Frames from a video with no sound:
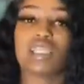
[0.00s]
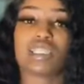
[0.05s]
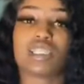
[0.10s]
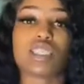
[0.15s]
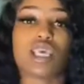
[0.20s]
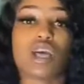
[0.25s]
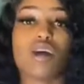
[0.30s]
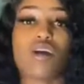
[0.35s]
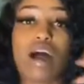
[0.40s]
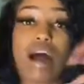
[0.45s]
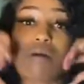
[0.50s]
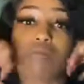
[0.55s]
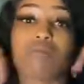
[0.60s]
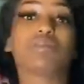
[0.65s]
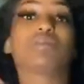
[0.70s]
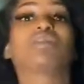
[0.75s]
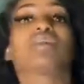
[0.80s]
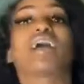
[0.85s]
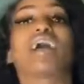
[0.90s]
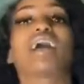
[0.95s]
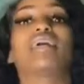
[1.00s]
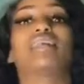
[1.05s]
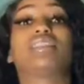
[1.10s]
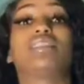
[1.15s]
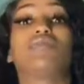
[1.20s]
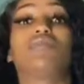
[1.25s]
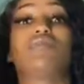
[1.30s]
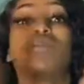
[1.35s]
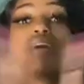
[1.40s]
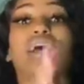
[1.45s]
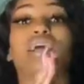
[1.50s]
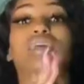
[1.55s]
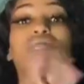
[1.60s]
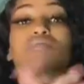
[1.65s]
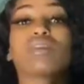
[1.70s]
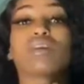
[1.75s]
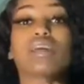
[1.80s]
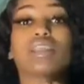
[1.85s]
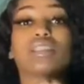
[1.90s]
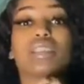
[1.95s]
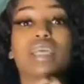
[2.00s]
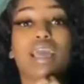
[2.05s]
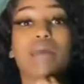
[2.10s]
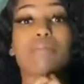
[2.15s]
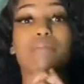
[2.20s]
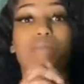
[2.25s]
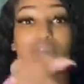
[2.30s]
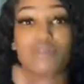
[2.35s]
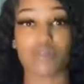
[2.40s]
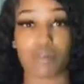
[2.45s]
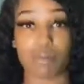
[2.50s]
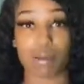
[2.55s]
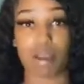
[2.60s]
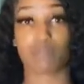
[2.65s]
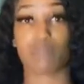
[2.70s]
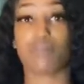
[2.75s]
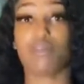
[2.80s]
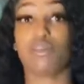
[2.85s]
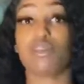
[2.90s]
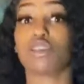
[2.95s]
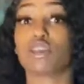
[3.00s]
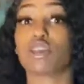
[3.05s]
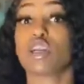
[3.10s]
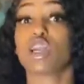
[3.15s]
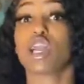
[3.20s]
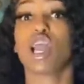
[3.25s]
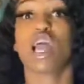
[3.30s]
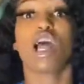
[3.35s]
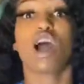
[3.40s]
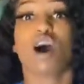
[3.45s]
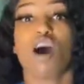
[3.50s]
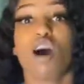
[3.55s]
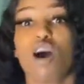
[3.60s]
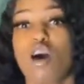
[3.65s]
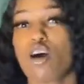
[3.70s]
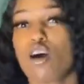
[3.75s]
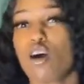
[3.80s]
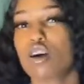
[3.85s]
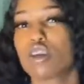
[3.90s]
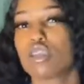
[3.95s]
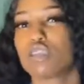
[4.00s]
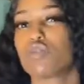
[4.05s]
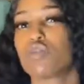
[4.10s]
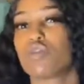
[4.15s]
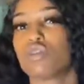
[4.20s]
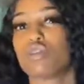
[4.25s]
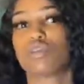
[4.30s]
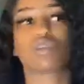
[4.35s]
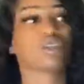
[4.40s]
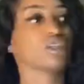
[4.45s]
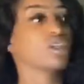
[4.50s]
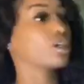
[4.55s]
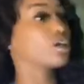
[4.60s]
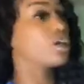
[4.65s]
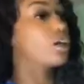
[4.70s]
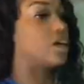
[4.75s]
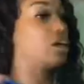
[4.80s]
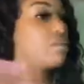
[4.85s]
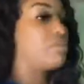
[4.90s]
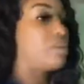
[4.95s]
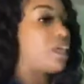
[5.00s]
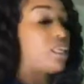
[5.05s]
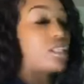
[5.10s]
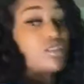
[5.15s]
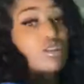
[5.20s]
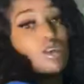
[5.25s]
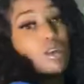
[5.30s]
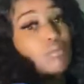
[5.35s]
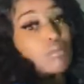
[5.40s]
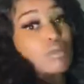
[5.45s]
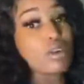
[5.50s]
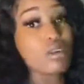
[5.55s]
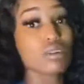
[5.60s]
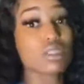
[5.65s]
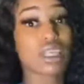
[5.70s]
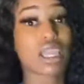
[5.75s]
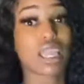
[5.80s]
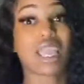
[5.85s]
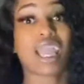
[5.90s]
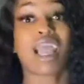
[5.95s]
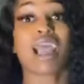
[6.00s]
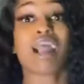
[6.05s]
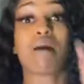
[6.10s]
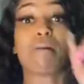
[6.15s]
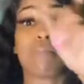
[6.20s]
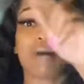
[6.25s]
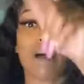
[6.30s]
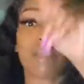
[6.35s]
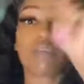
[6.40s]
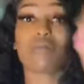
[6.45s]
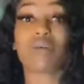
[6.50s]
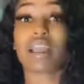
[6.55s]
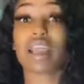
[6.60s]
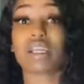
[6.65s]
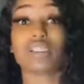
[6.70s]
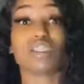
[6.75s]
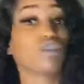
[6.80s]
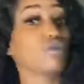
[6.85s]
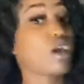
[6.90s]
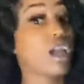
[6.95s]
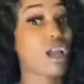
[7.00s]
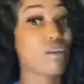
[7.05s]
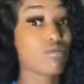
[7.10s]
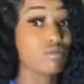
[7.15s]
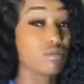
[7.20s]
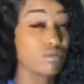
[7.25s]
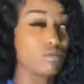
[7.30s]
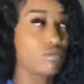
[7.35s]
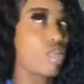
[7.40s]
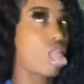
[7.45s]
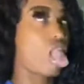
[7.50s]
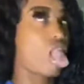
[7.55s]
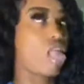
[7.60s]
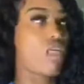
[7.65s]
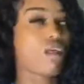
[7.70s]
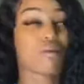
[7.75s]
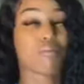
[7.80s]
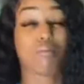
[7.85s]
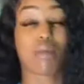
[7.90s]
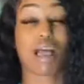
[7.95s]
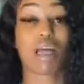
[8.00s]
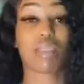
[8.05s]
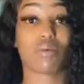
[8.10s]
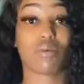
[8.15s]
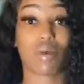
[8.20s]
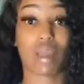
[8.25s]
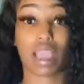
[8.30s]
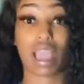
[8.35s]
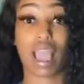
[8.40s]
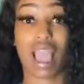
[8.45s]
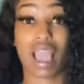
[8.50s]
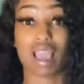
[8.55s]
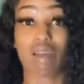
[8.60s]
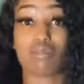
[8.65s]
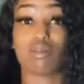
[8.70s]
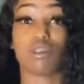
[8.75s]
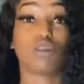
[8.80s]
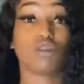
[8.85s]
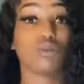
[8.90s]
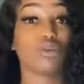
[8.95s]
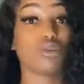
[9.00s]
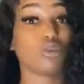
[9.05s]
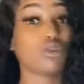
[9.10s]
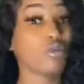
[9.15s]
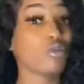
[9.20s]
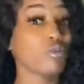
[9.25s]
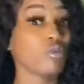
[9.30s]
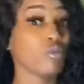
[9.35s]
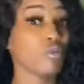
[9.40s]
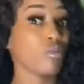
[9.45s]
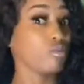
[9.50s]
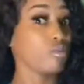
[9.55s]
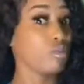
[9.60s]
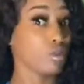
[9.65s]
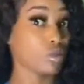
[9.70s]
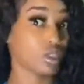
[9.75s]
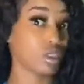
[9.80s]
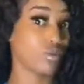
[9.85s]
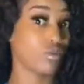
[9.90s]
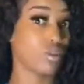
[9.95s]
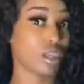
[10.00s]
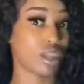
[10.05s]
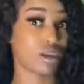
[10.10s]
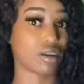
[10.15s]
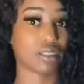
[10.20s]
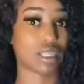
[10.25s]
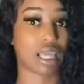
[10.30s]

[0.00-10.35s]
So I want you guys, if you guys wanna tap in for my future hauls, future updates on music. By the way, I too have, by the way, I have two new music videos